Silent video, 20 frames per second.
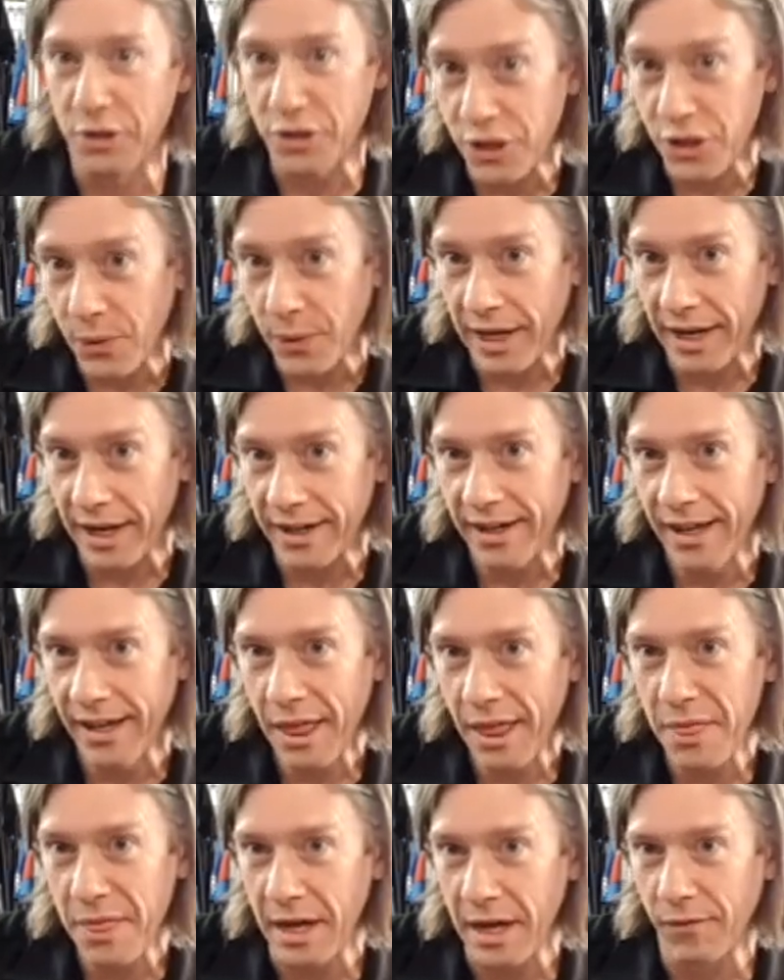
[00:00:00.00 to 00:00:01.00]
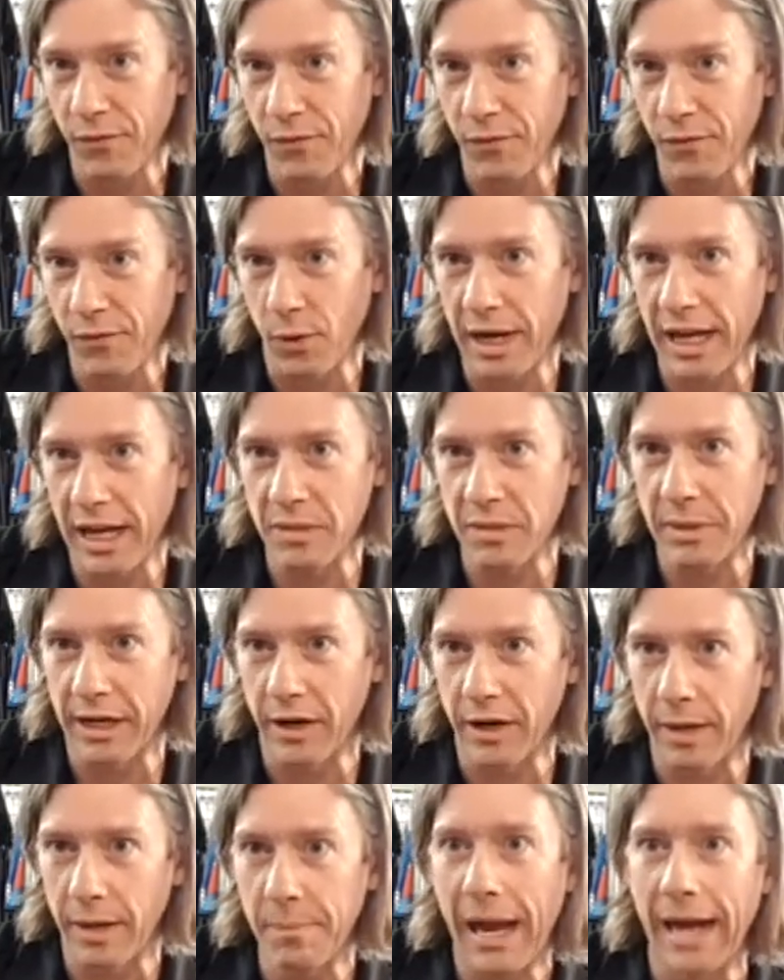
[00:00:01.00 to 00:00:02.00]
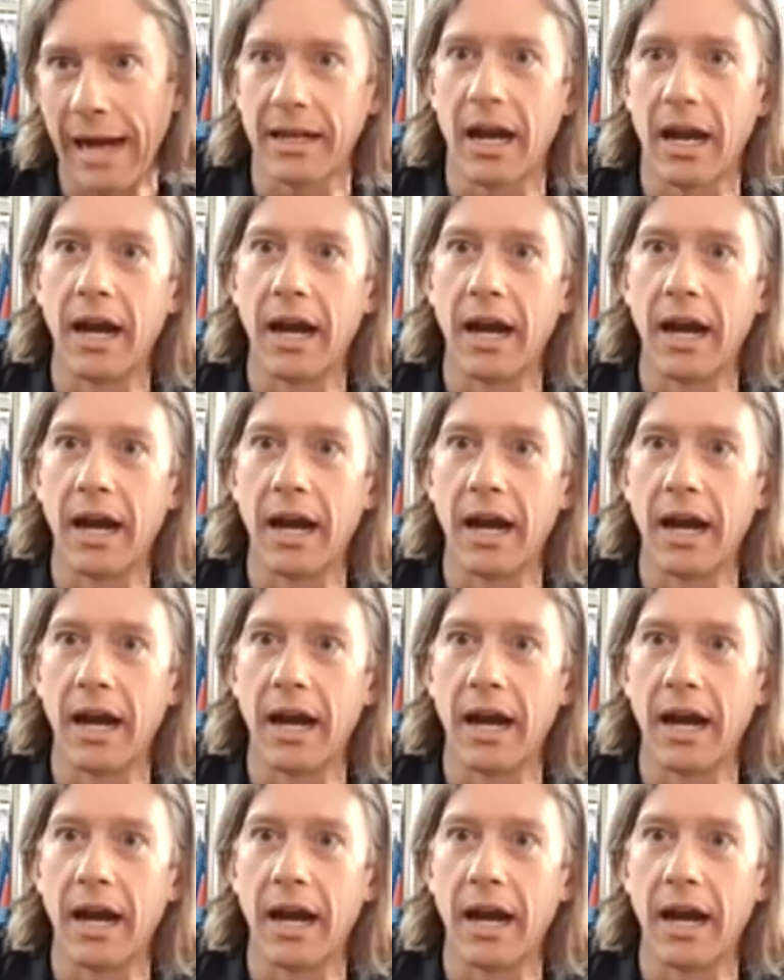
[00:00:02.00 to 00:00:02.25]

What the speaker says: doing, therefore it has a bigger impact.